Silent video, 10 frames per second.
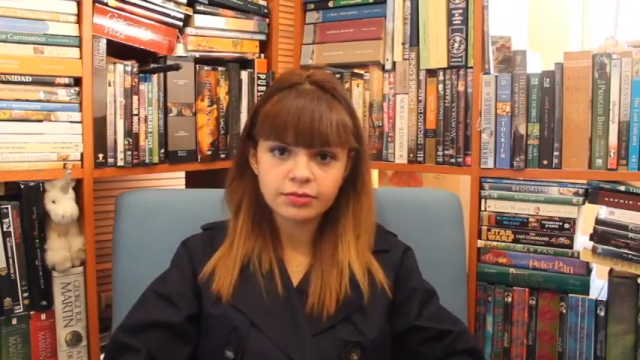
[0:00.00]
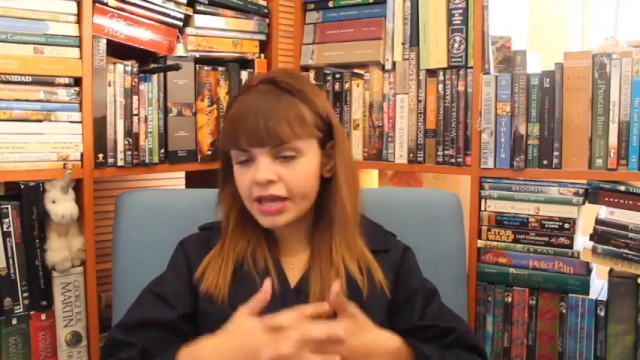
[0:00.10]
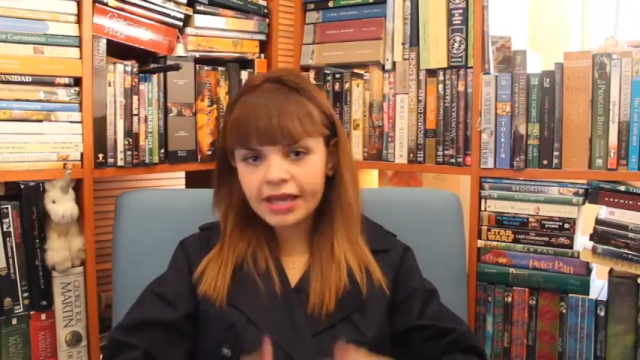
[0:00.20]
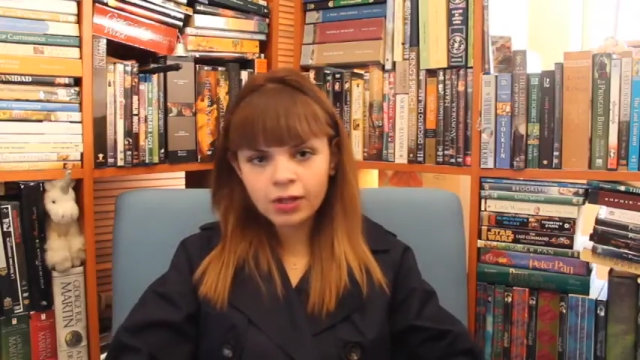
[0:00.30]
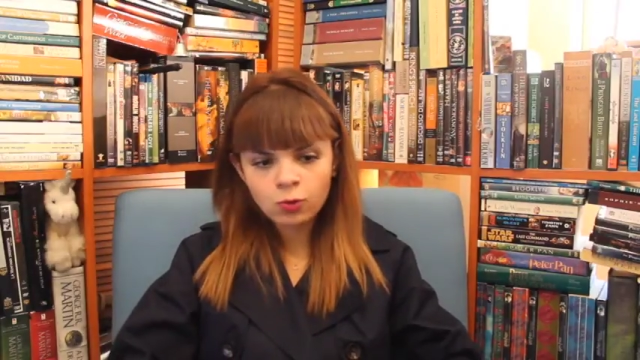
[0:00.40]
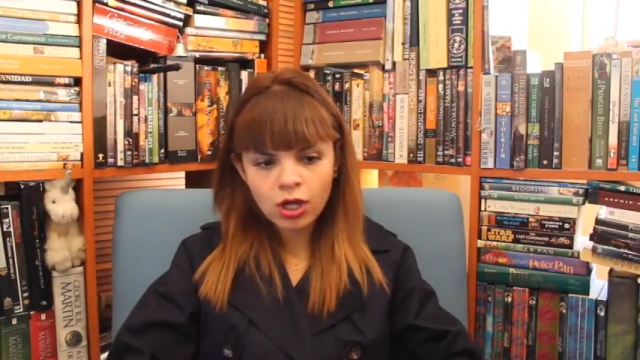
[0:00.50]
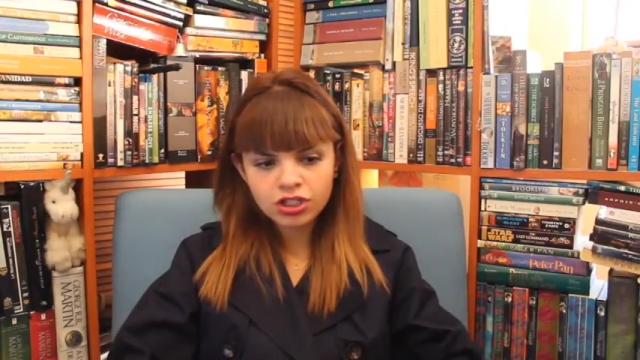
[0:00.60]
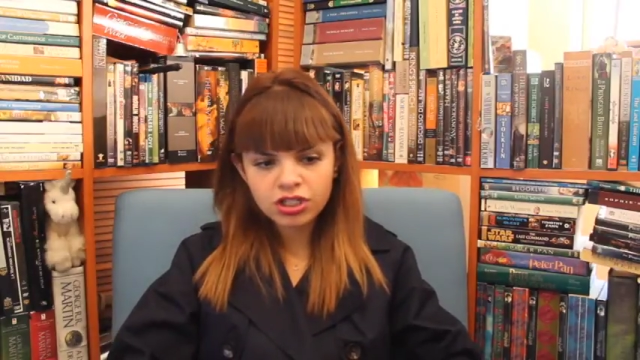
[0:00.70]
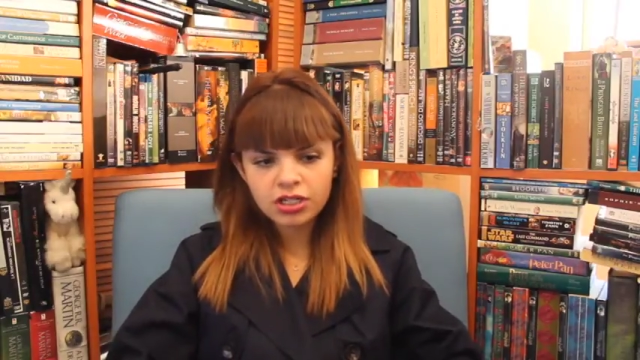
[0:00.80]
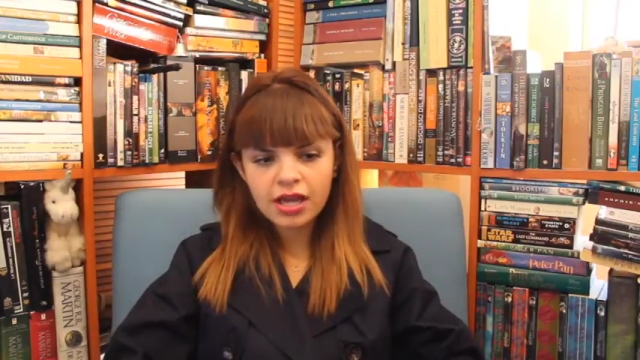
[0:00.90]
but I can
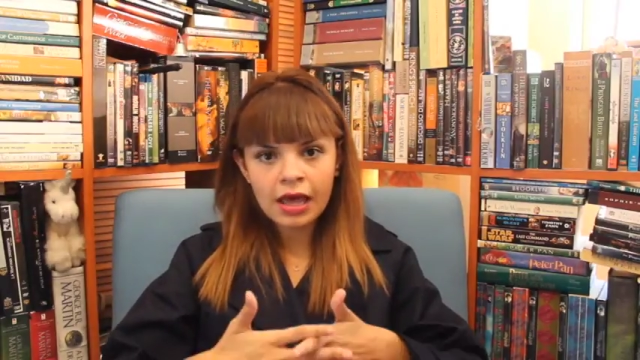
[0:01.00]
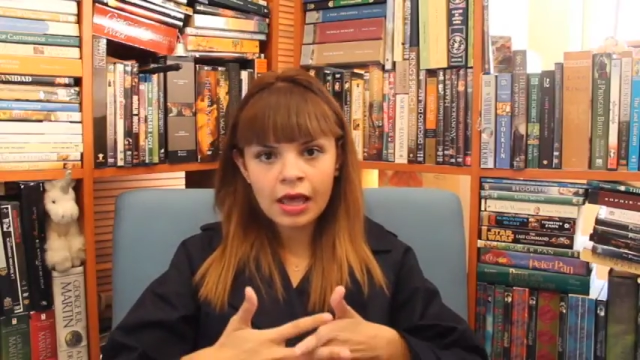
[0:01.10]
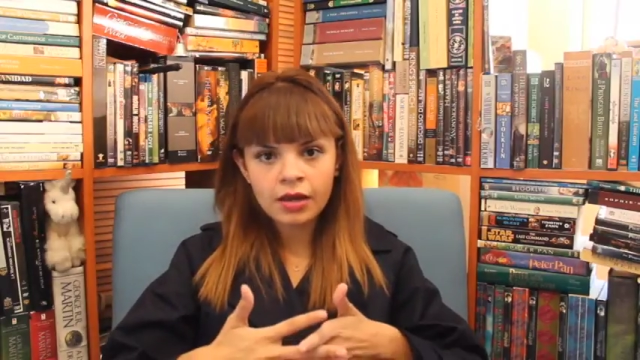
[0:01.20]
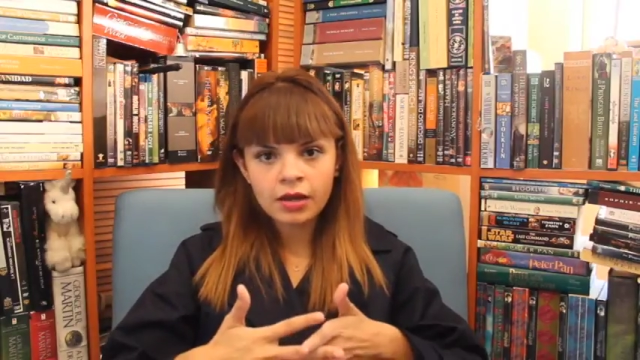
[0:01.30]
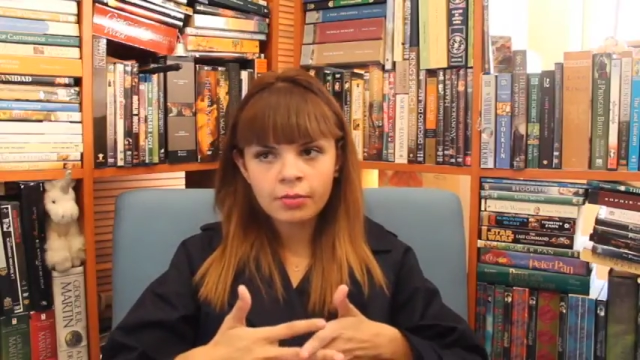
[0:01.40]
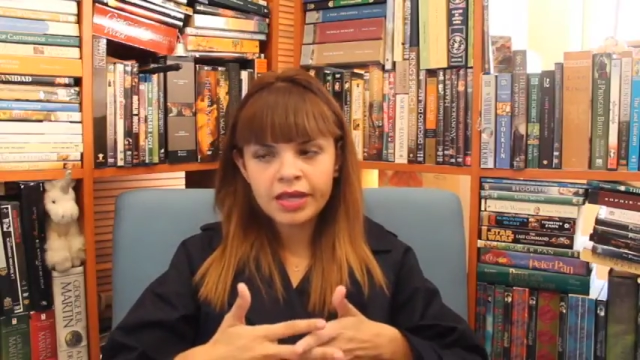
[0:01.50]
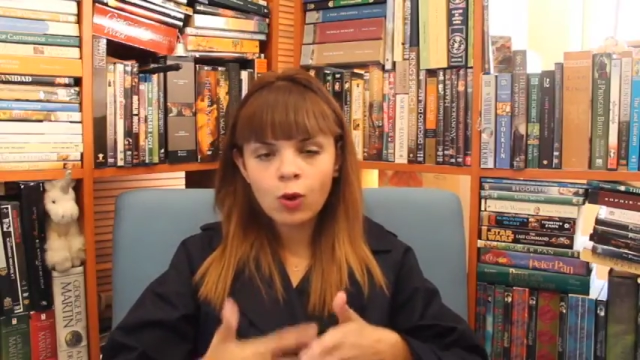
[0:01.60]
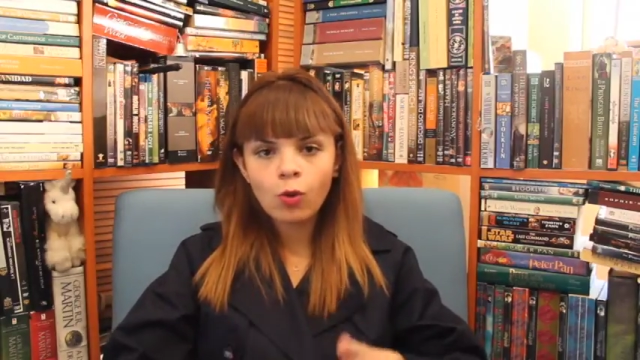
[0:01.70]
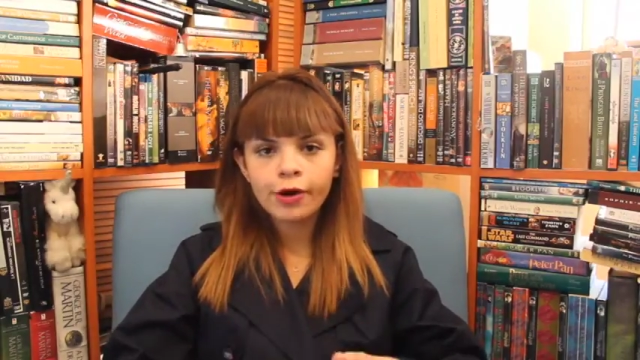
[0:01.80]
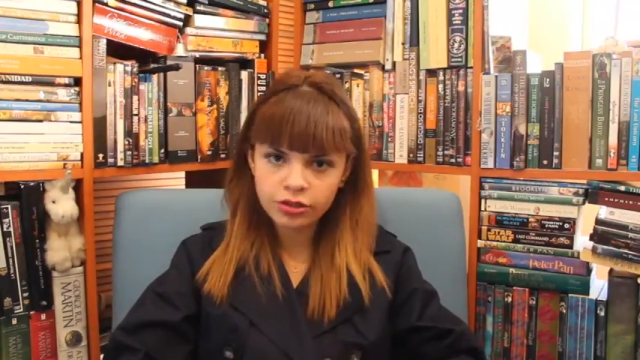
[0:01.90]
watch it and be
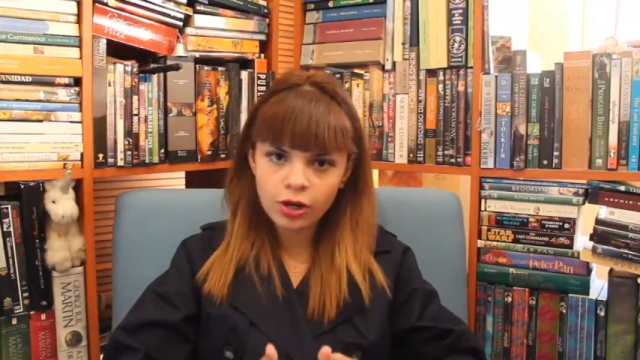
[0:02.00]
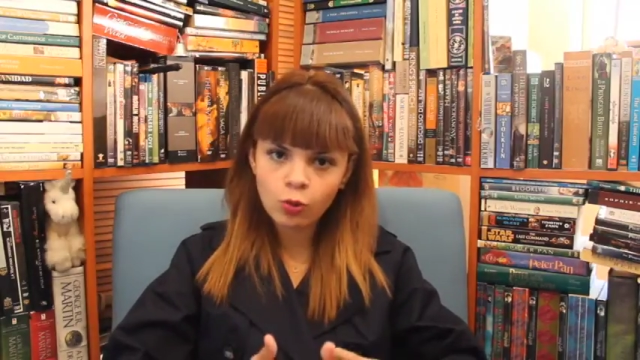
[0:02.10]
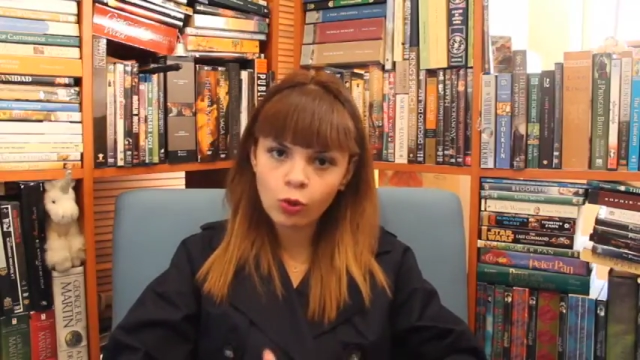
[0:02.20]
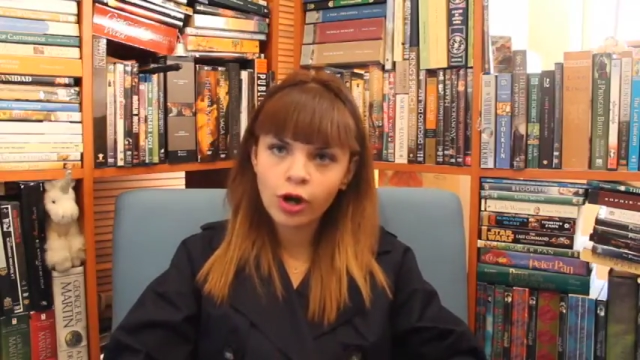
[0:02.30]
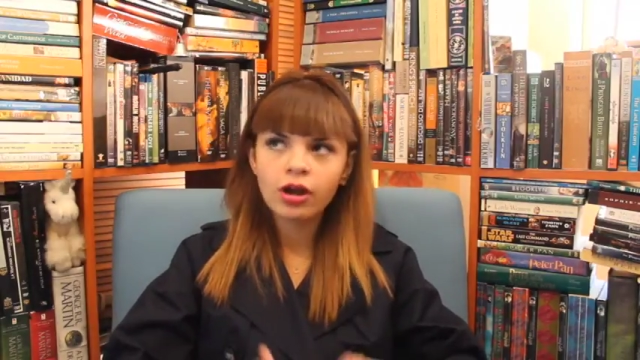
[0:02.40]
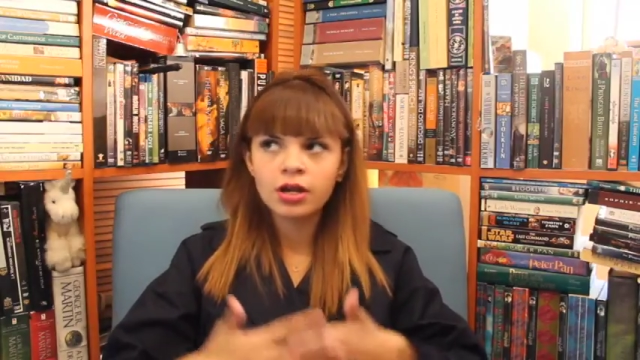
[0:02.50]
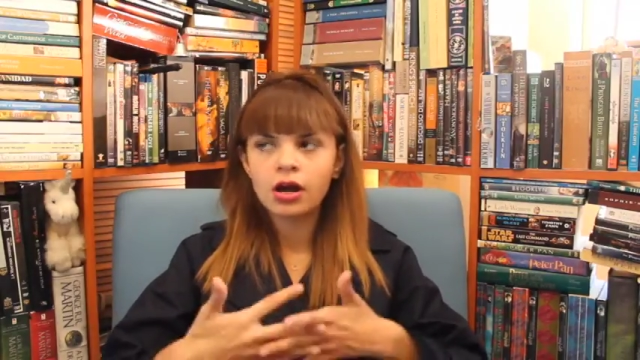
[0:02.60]
aware there were and